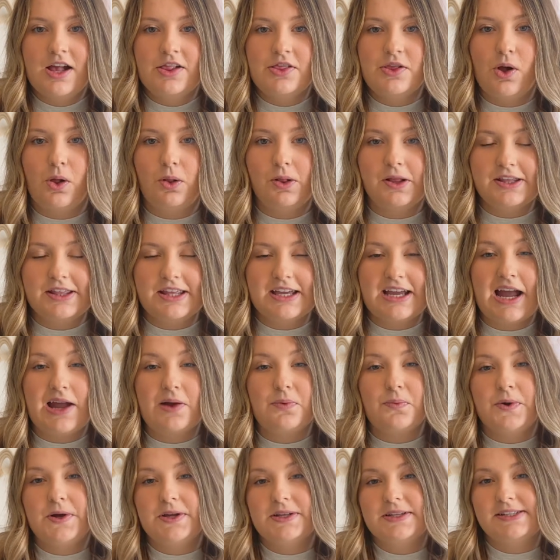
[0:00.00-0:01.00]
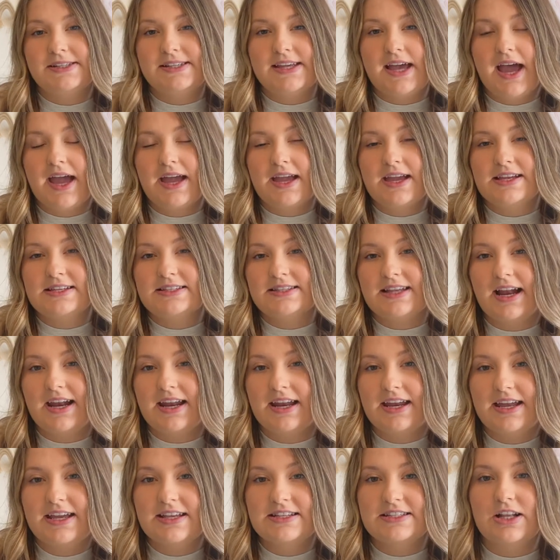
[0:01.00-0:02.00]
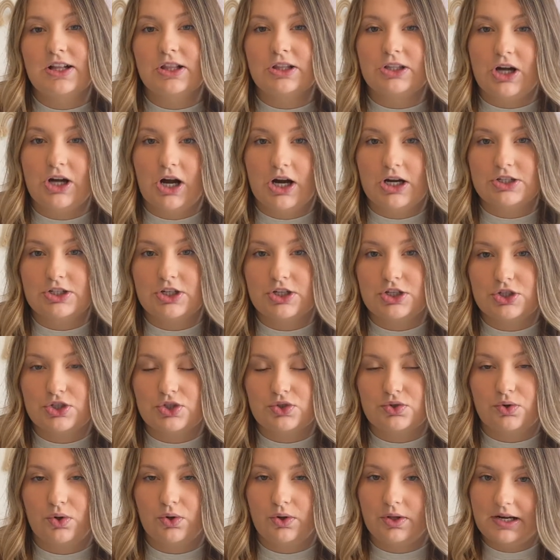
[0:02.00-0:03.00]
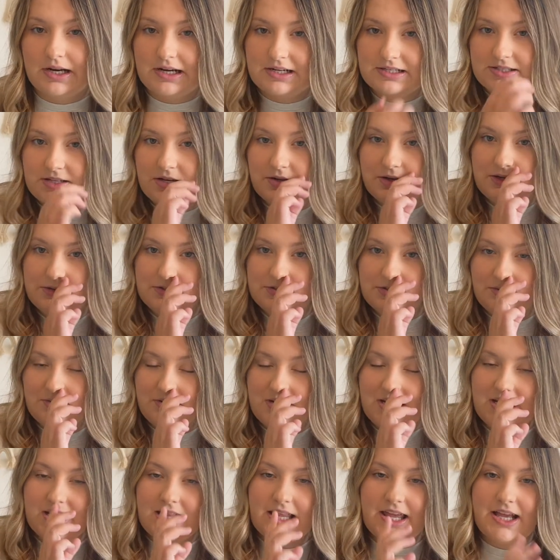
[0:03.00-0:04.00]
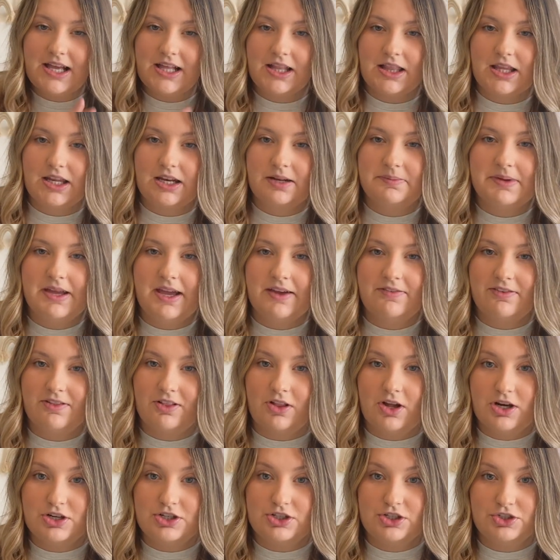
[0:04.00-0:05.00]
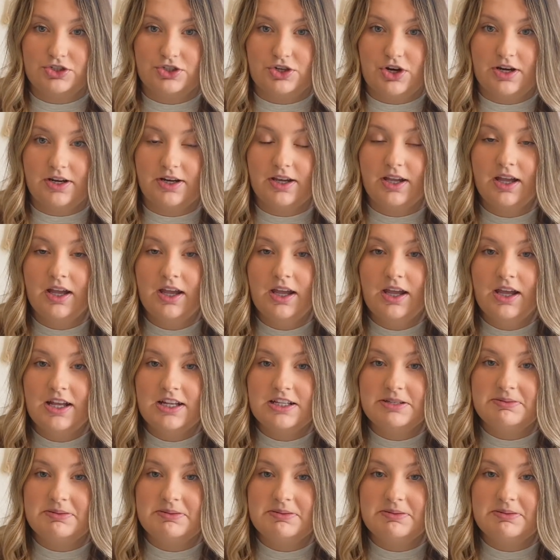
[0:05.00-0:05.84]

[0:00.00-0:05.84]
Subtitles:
The only thing I will say is that it is a larger stroller, so you do need like a little bit of a larger trunk to be